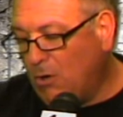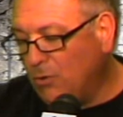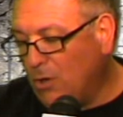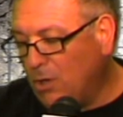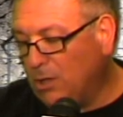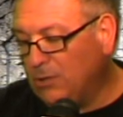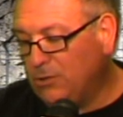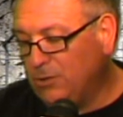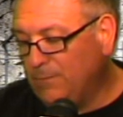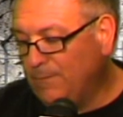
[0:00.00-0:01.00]

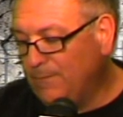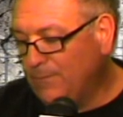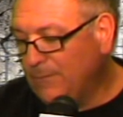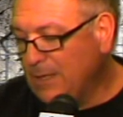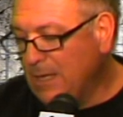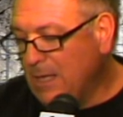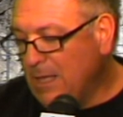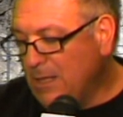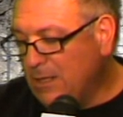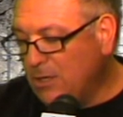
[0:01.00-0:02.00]
knowledge,
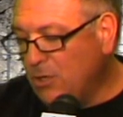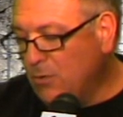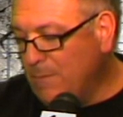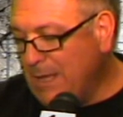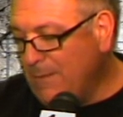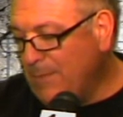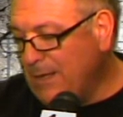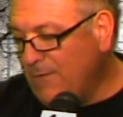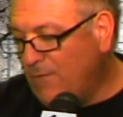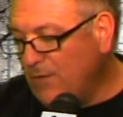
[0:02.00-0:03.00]
that you may
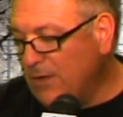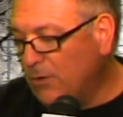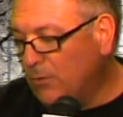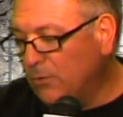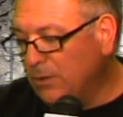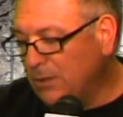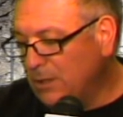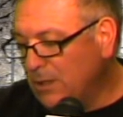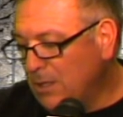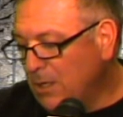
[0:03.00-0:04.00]
be filled
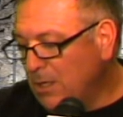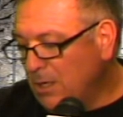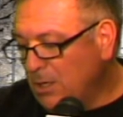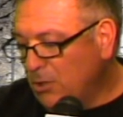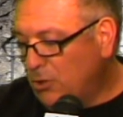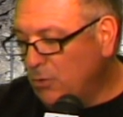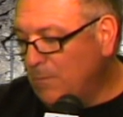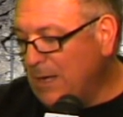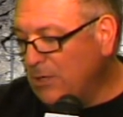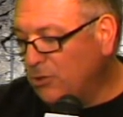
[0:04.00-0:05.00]
to
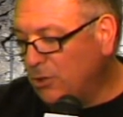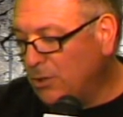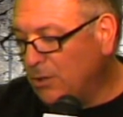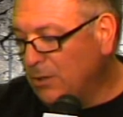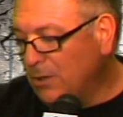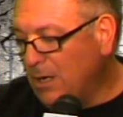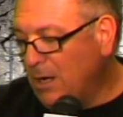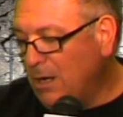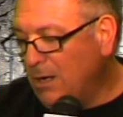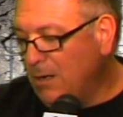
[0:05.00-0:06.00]
measure
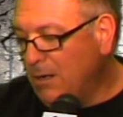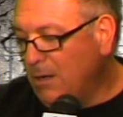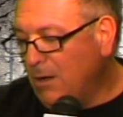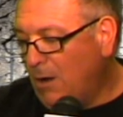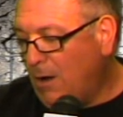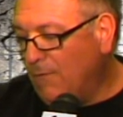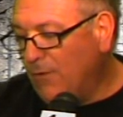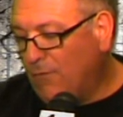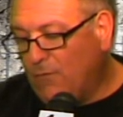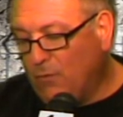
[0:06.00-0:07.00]
of
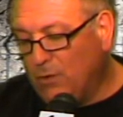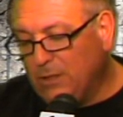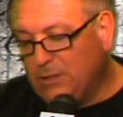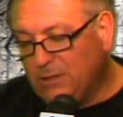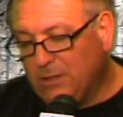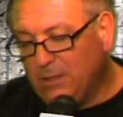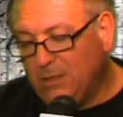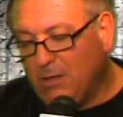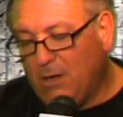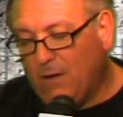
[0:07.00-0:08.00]
the fullest
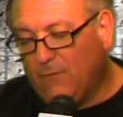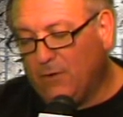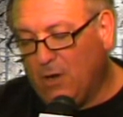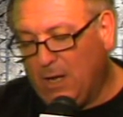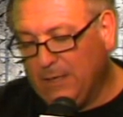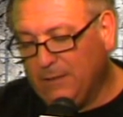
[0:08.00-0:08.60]
of God.